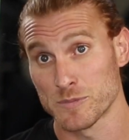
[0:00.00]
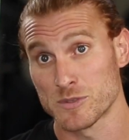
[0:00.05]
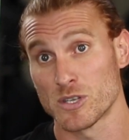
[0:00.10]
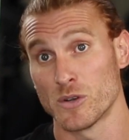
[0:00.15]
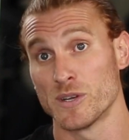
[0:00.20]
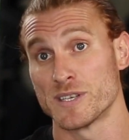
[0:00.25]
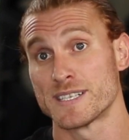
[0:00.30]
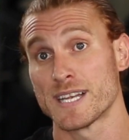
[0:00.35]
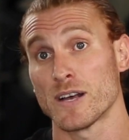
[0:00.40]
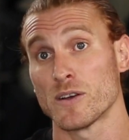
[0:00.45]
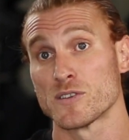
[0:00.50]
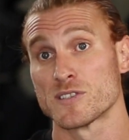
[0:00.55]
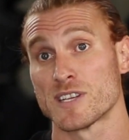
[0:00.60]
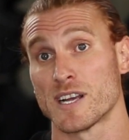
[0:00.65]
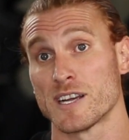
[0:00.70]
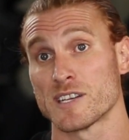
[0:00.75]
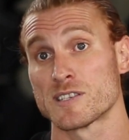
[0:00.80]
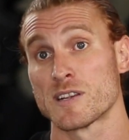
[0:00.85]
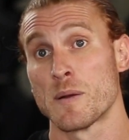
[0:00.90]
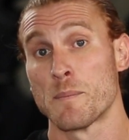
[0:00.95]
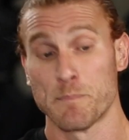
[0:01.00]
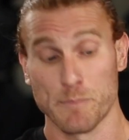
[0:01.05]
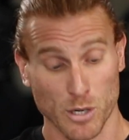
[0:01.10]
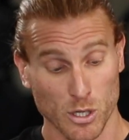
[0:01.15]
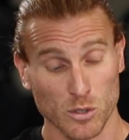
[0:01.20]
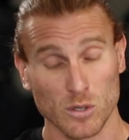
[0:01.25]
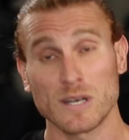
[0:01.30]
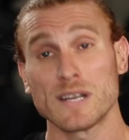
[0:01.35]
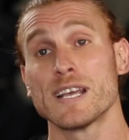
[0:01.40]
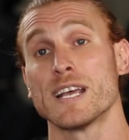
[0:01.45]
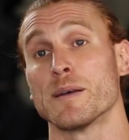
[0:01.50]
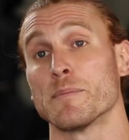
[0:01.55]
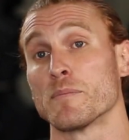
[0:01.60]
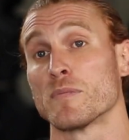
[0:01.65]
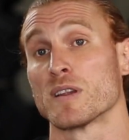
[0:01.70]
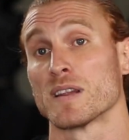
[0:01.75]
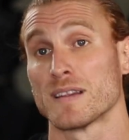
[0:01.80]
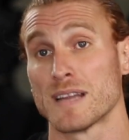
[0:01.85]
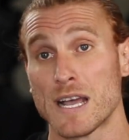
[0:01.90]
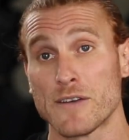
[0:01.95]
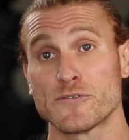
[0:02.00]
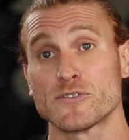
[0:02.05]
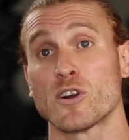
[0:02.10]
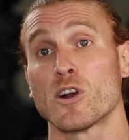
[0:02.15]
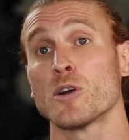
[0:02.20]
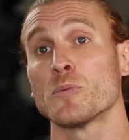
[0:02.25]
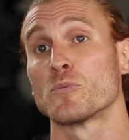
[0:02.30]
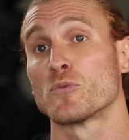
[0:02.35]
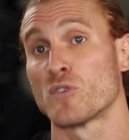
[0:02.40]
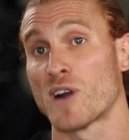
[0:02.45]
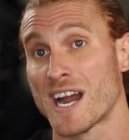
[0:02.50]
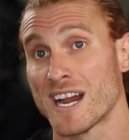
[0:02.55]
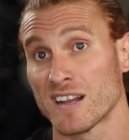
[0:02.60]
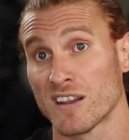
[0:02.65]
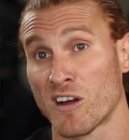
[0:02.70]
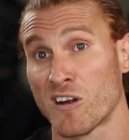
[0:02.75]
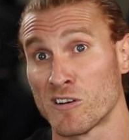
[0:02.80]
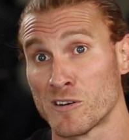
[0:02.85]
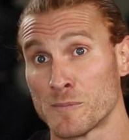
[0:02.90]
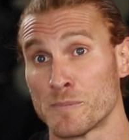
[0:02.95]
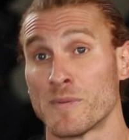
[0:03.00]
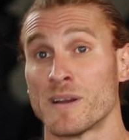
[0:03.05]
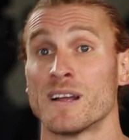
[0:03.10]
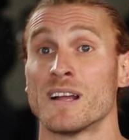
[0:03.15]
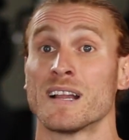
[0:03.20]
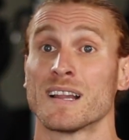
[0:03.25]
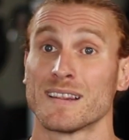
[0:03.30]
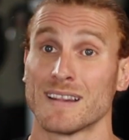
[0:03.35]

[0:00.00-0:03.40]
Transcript: So it tells us per limb, left arm,